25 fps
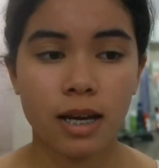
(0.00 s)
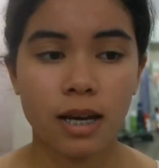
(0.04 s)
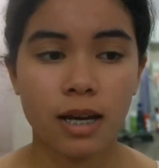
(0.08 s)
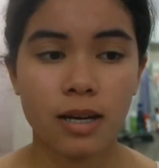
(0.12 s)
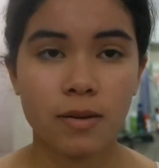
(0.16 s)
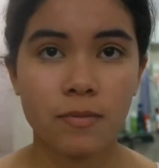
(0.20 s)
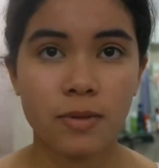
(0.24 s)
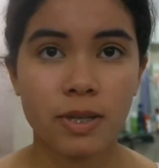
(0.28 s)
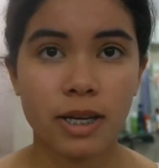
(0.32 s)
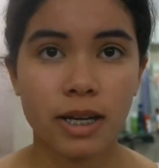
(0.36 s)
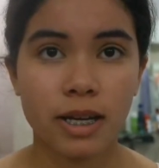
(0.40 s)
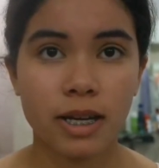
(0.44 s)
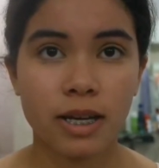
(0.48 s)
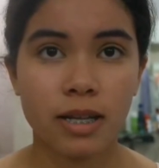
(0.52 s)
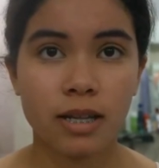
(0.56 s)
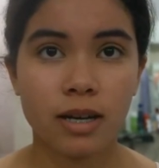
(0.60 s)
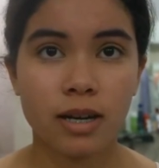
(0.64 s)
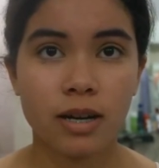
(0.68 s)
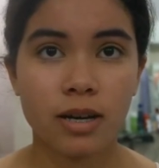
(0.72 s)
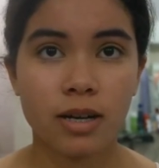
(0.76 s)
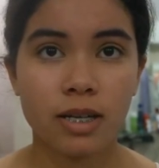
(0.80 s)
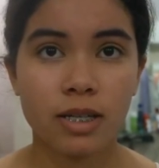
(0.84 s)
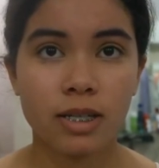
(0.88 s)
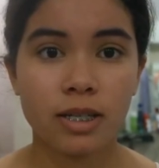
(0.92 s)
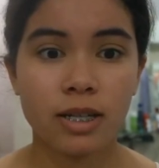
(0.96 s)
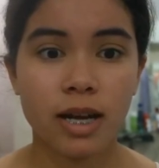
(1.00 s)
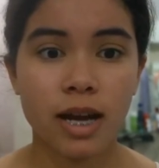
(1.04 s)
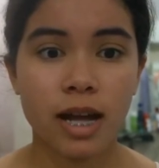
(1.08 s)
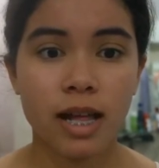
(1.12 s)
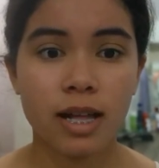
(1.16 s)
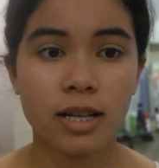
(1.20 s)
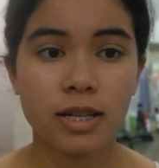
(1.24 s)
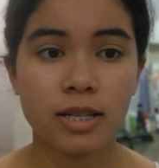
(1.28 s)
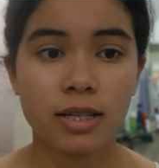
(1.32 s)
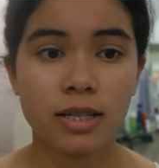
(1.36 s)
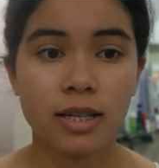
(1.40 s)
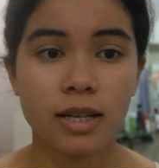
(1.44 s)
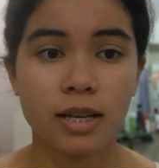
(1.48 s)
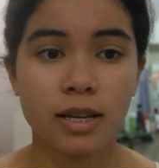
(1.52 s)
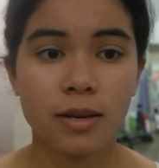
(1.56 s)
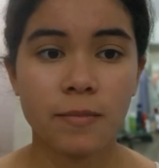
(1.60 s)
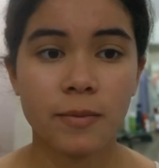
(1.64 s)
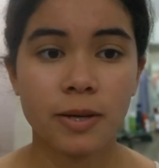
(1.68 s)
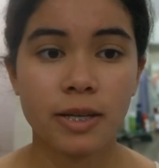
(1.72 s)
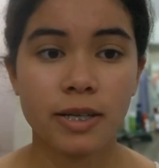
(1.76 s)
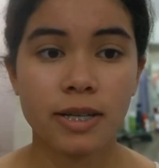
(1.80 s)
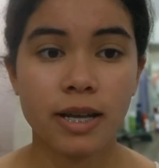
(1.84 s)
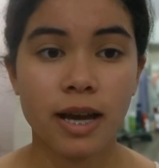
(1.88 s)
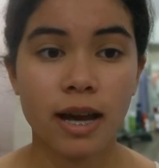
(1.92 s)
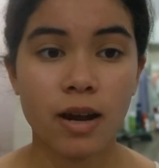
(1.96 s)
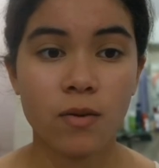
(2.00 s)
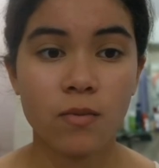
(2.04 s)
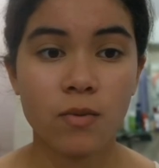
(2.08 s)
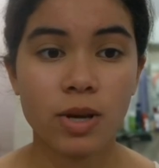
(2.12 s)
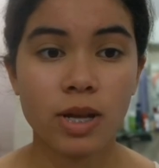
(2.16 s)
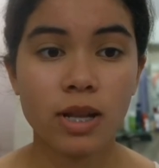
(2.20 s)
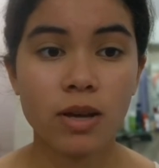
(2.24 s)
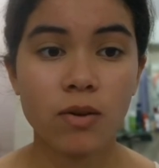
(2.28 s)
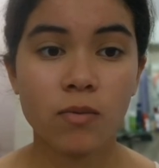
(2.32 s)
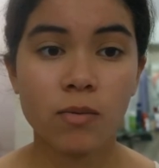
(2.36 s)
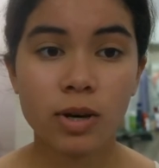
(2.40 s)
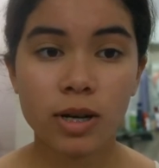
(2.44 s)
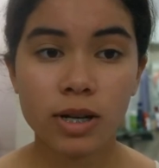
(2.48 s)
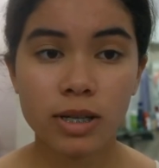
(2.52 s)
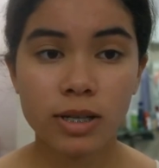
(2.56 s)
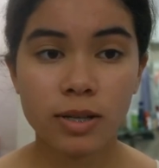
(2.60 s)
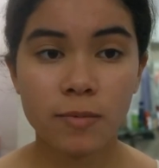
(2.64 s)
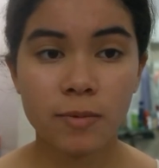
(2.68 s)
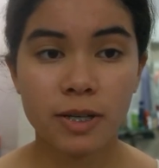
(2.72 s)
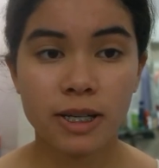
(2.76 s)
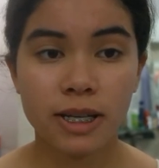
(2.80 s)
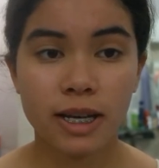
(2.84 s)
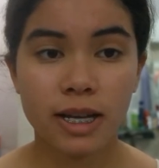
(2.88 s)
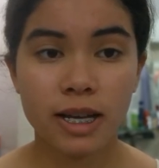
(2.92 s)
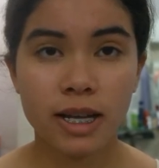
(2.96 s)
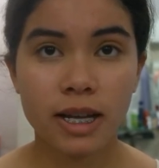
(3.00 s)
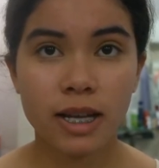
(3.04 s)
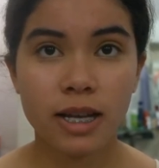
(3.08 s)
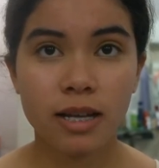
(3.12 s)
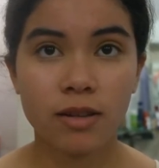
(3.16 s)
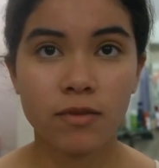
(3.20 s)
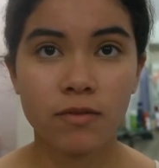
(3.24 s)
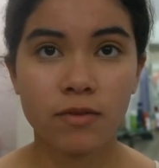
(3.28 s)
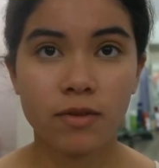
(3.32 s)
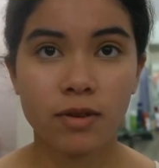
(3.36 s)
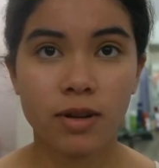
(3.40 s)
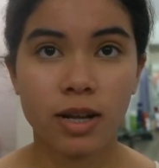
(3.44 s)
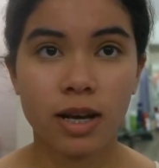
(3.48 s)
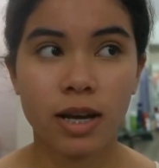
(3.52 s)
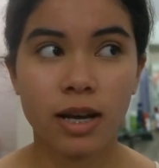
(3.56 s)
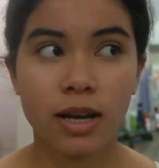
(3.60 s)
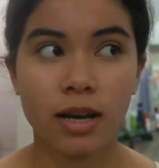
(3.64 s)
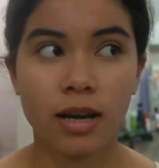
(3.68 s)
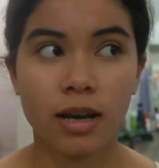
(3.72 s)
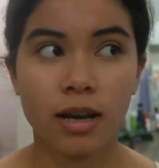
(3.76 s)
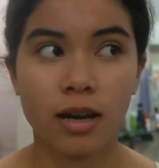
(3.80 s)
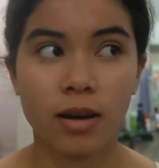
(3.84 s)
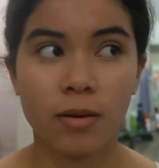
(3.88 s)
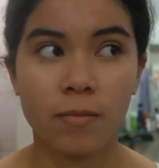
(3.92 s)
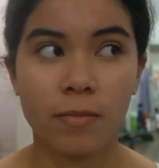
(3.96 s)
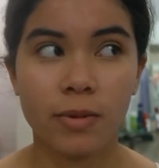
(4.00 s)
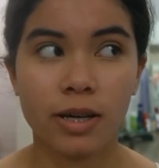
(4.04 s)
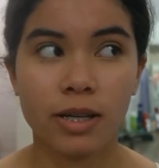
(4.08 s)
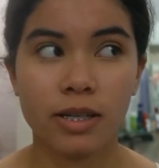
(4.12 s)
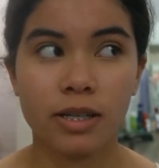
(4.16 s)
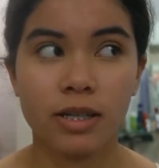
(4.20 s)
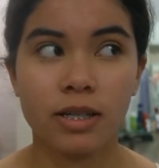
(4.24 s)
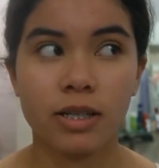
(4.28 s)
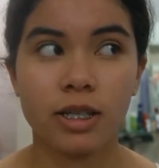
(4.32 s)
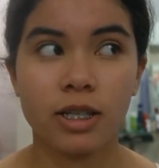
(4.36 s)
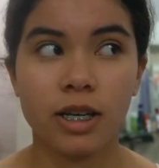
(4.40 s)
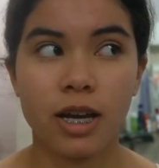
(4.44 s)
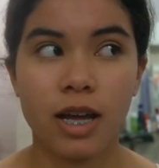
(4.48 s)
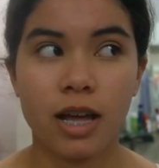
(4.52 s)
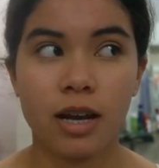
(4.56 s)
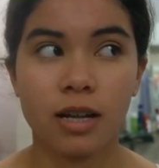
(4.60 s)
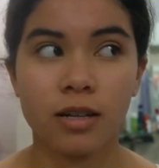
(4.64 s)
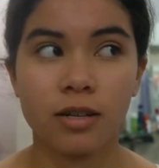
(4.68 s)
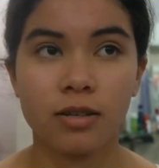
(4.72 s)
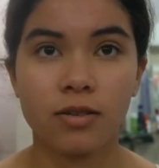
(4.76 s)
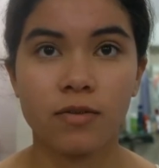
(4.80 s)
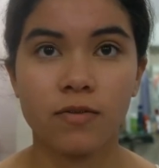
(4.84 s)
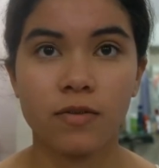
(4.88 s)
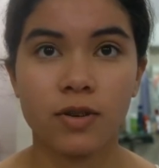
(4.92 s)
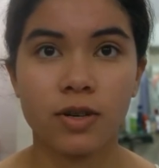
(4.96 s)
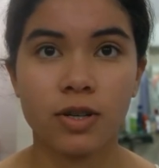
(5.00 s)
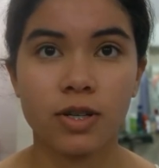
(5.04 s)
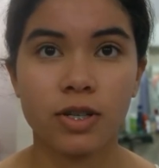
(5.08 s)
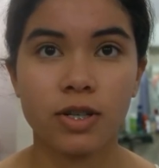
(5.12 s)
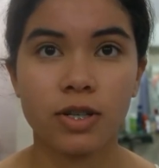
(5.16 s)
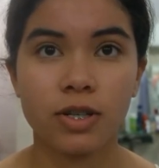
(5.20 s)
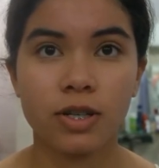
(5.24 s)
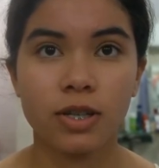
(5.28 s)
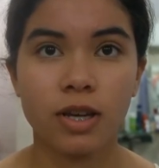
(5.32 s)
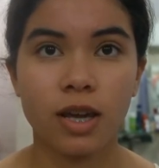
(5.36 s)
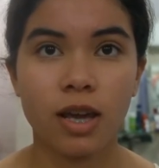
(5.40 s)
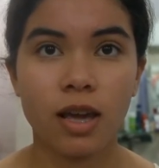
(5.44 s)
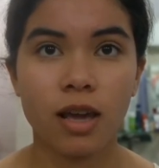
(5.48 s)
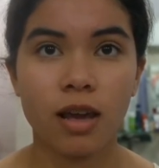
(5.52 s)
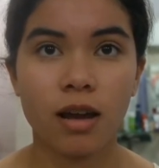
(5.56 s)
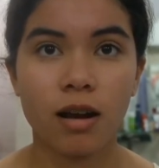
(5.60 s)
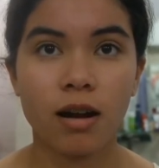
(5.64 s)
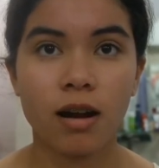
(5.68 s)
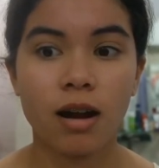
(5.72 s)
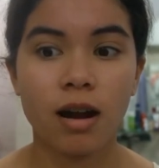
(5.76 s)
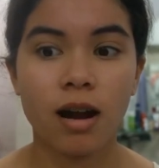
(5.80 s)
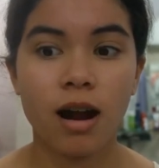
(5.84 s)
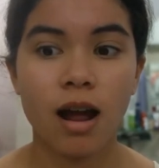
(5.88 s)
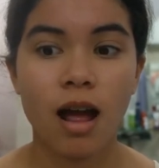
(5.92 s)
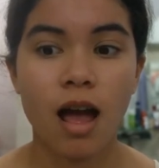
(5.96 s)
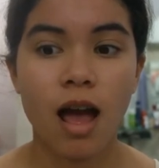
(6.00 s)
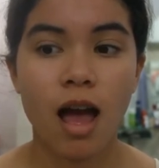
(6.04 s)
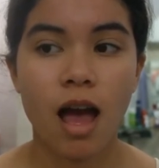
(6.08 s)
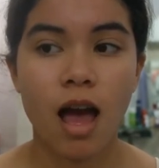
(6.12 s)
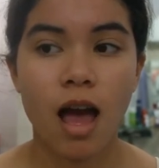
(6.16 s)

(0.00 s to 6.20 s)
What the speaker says: updated hairstyles, because I really wanted to update it for like my channel's first year